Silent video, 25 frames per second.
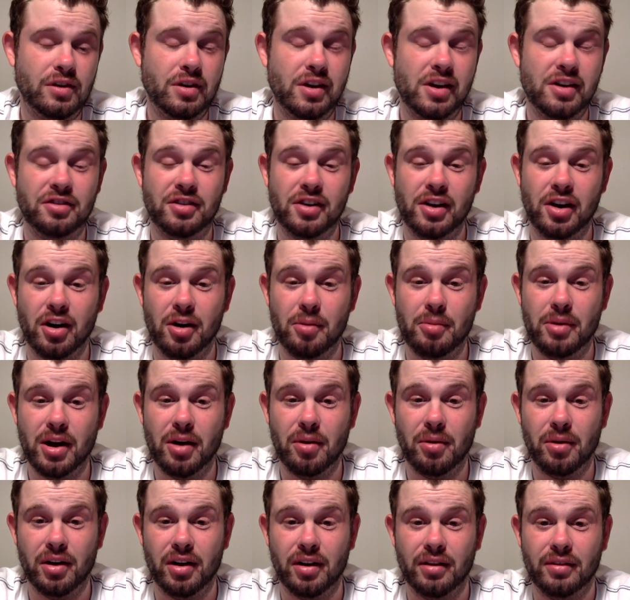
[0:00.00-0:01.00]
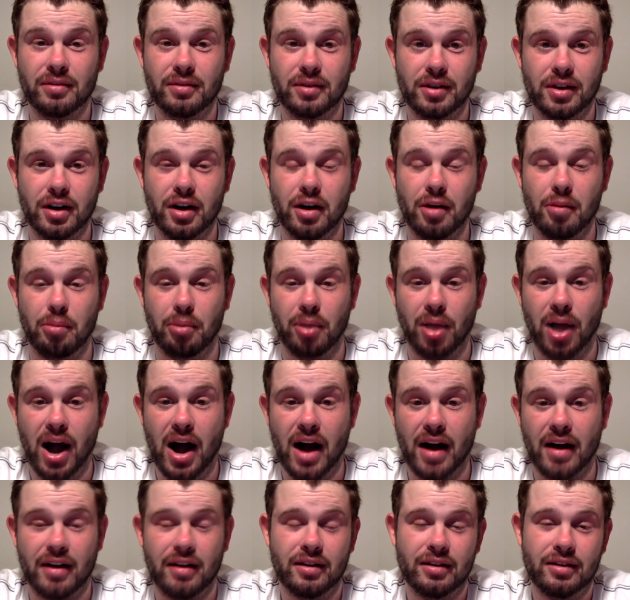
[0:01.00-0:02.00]
Is he going to be able to, you know,
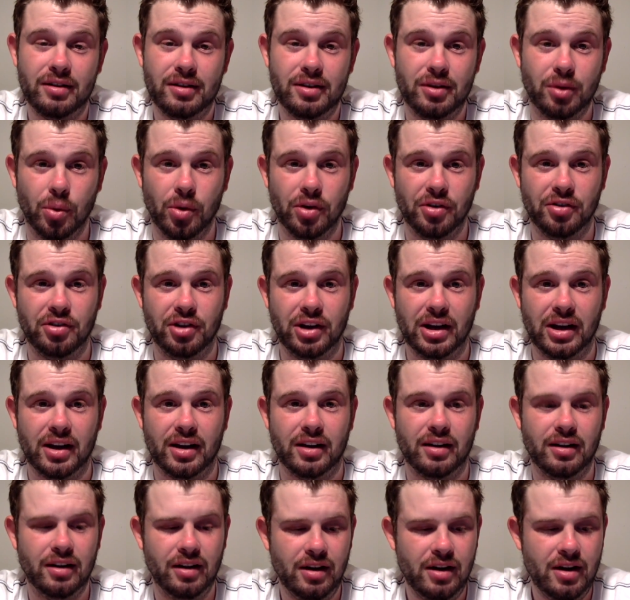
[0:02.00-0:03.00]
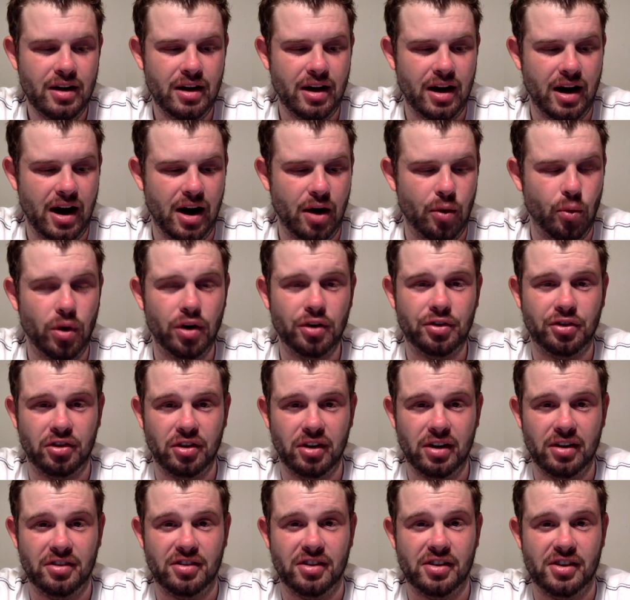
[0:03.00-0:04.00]
block? We'll see. Uh,
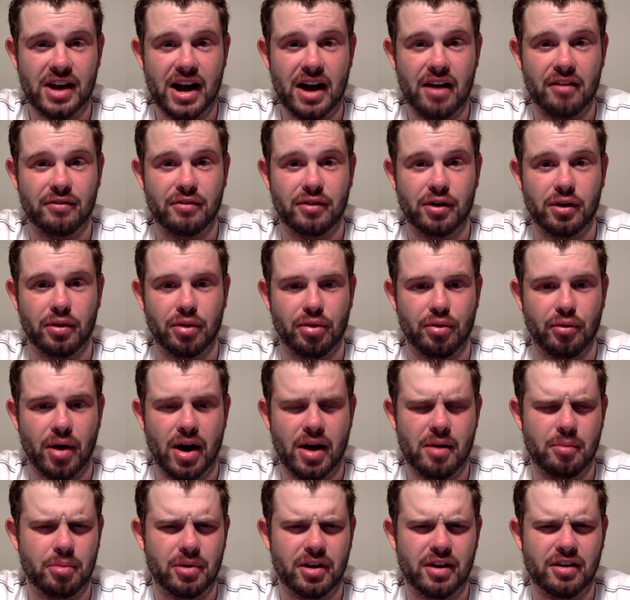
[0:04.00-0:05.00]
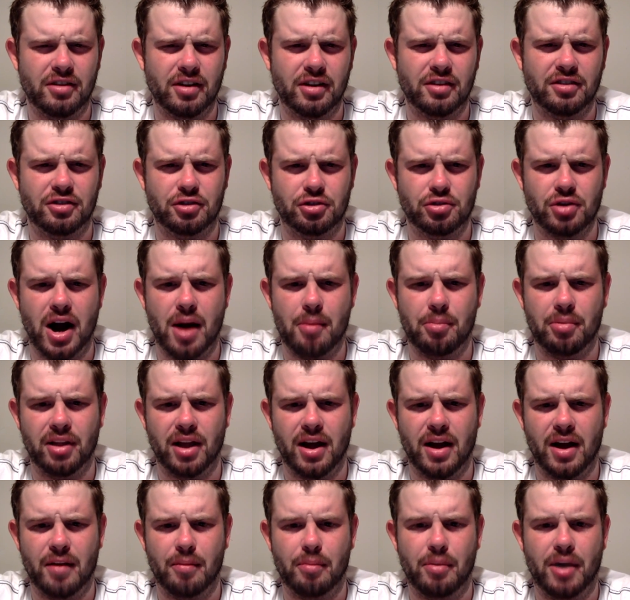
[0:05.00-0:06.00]
Wilson is a downfield threat, but he does drop a
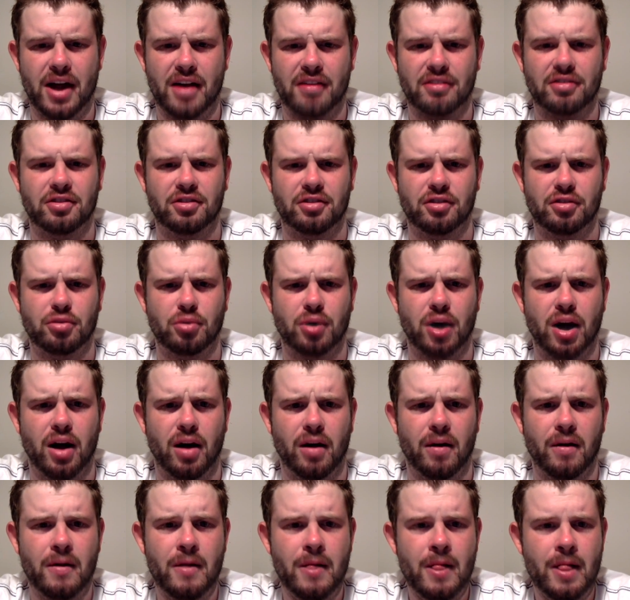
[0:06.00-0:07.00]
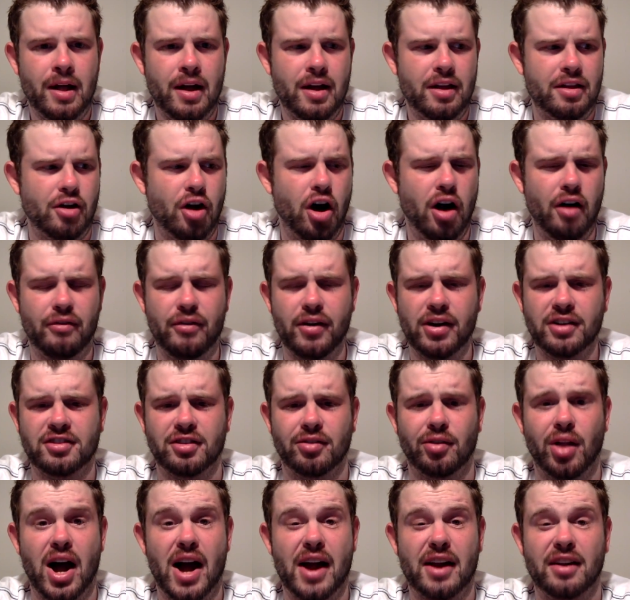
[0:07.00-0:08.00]
lot of passes as well. The
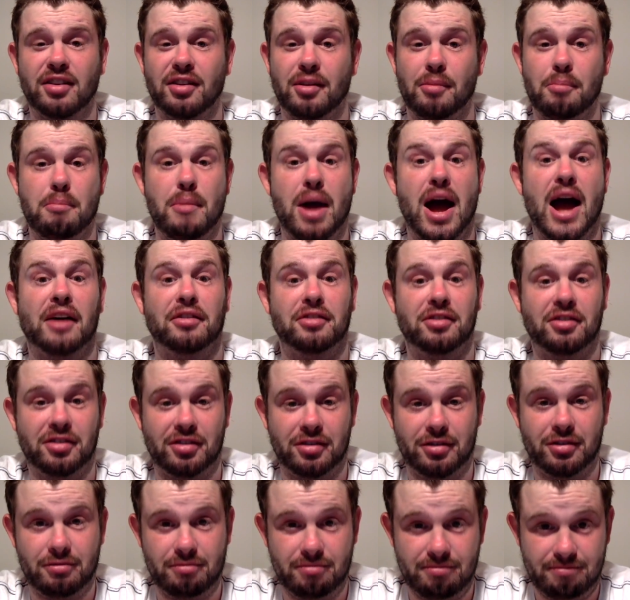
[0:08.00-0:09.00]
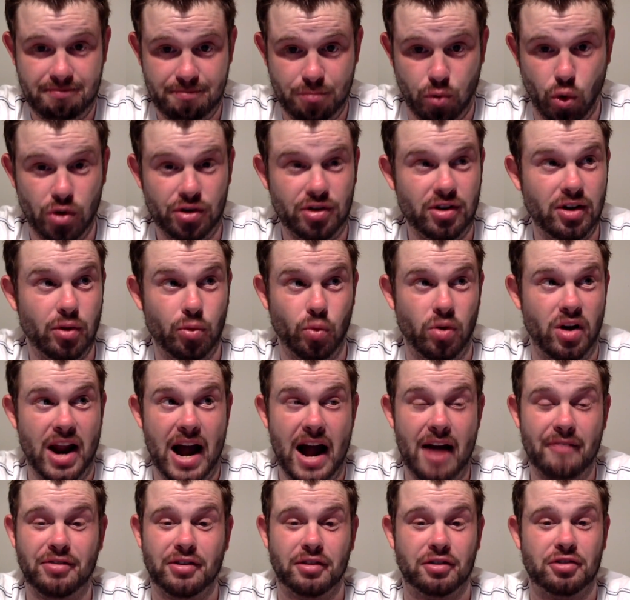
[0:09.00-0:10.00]
offensive line is a mess. Wilson will
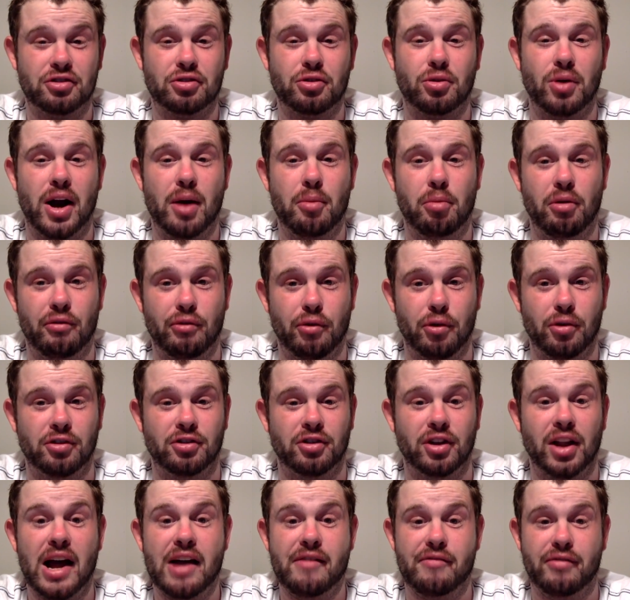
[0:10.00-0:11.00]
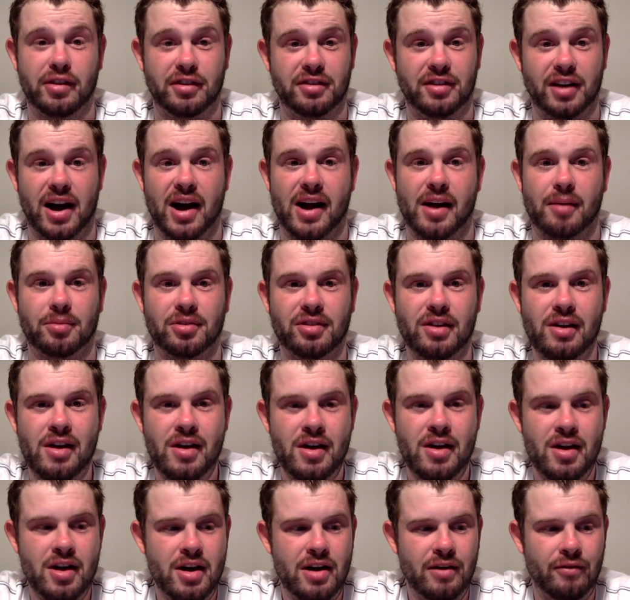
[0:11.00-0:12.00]
have to scramble for his life at times.
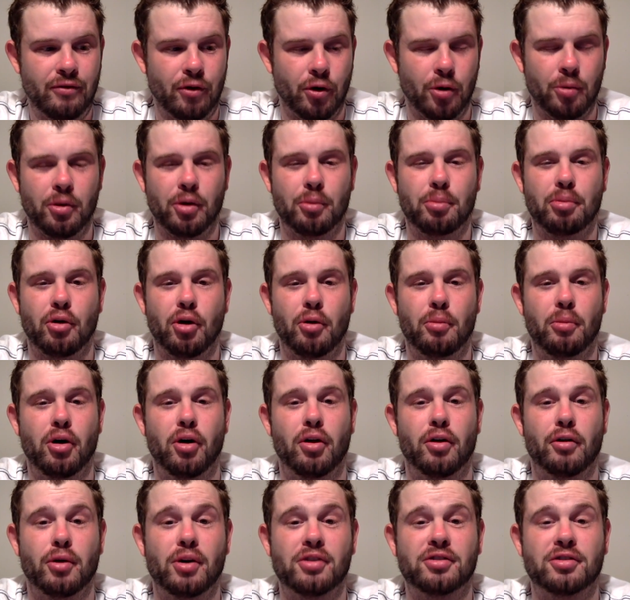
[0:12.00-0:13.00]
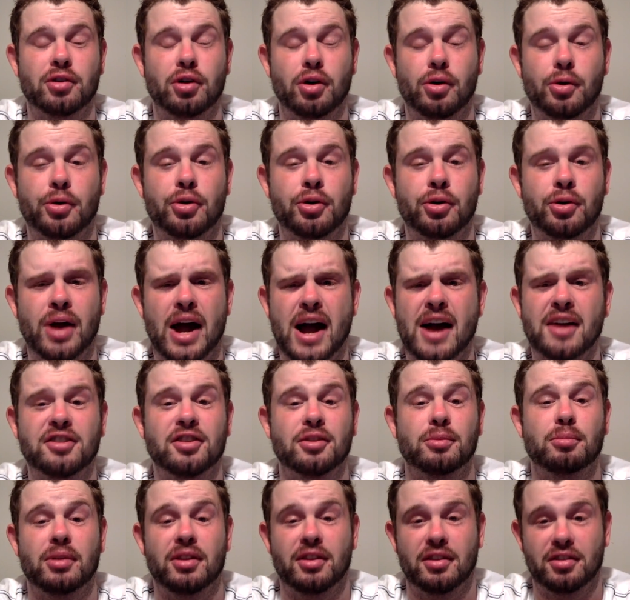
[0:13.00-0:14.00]
Former Pro Bowler Russell Okun
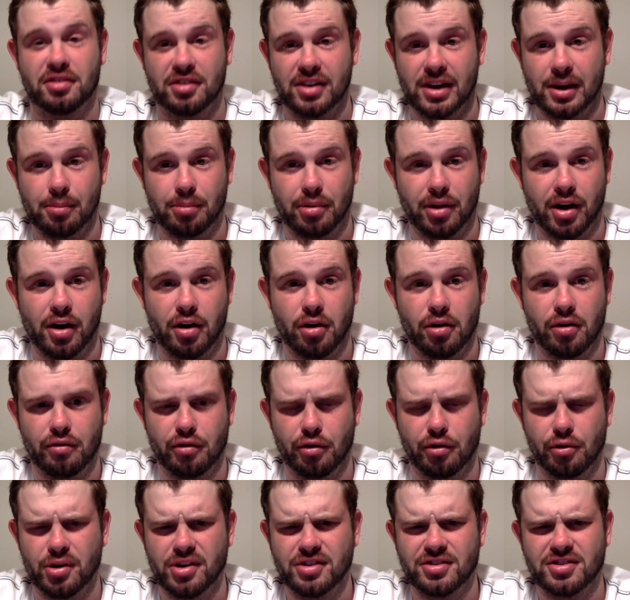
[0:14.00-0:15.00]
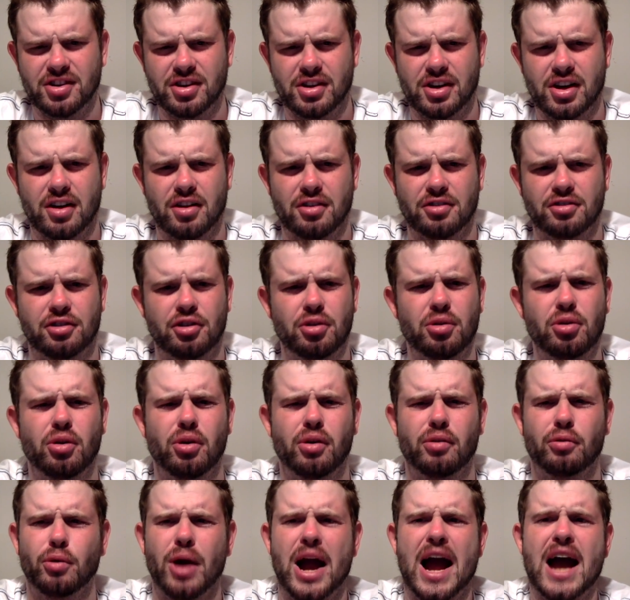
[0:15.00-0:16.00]
hasn't been the same player over recent years due to
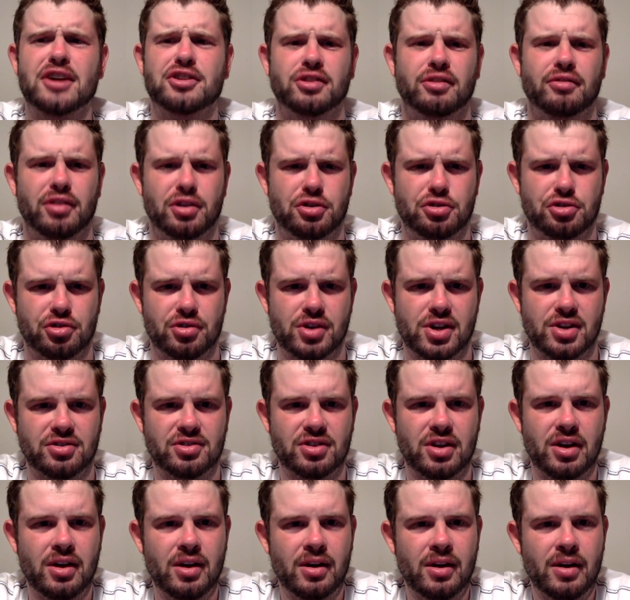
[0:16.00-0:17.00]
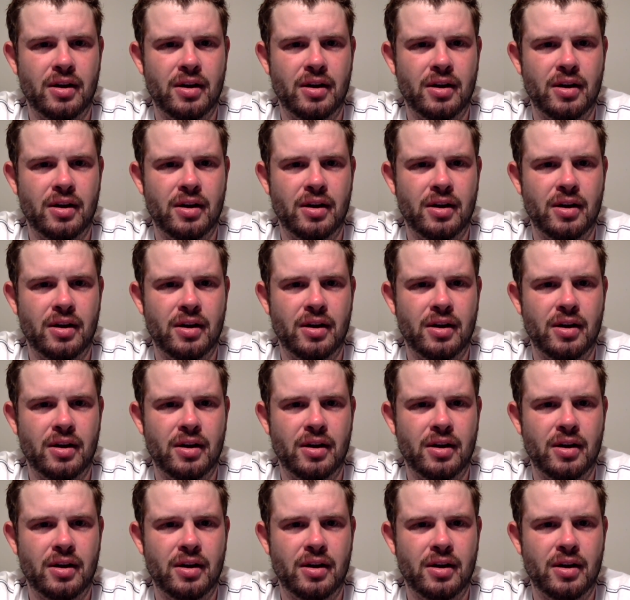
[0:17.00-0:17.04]
a rash of injuries.